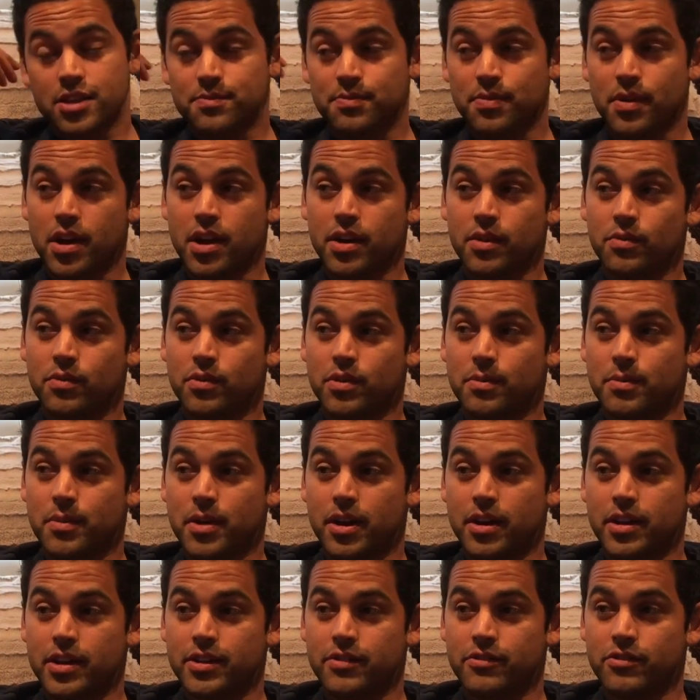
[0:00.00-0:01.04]
It's probably one of
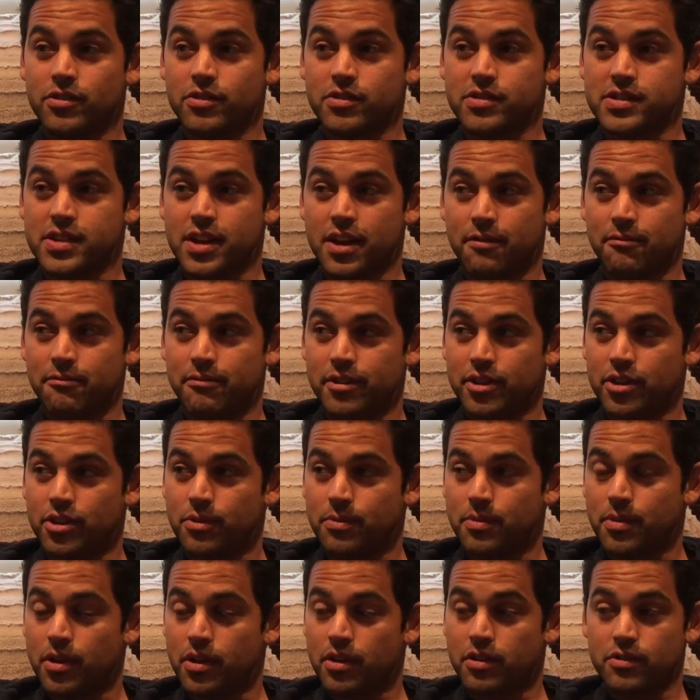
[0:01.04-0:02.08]
my, even though it's not a
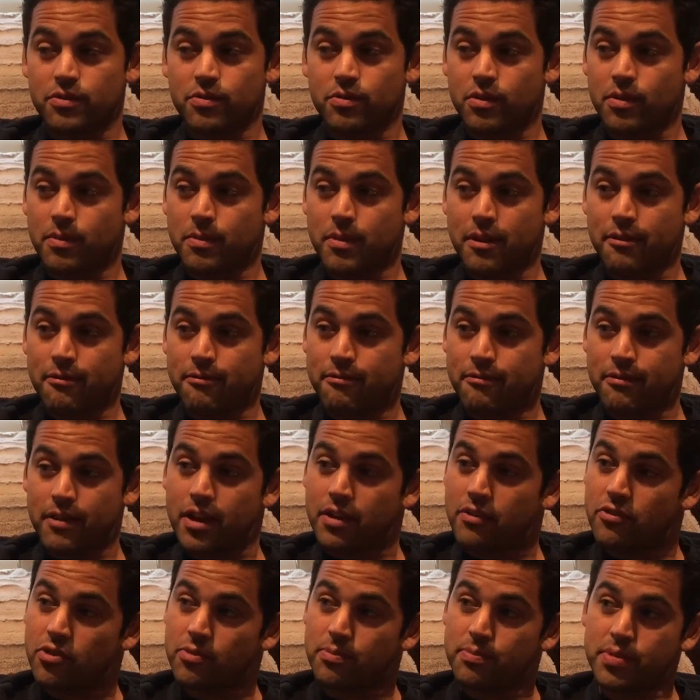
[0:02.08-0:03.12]
video part, it's one of my
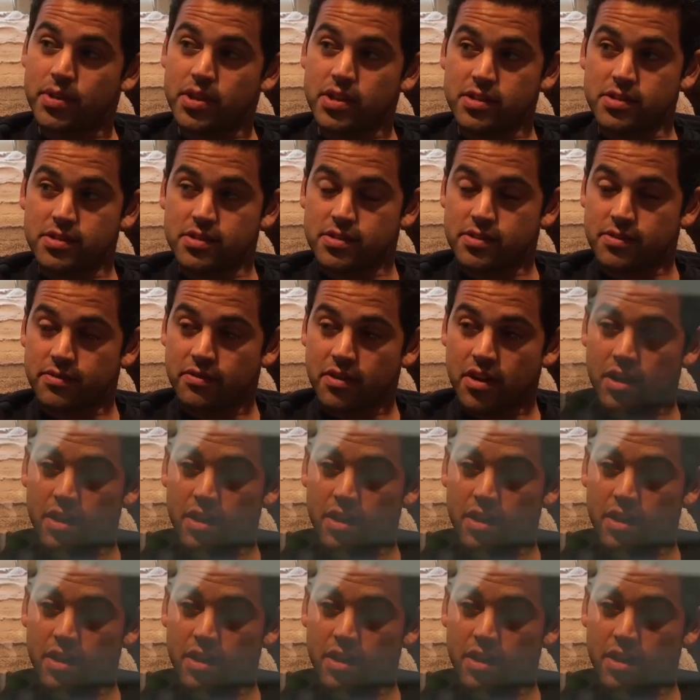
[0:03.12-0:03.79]
favorite pieces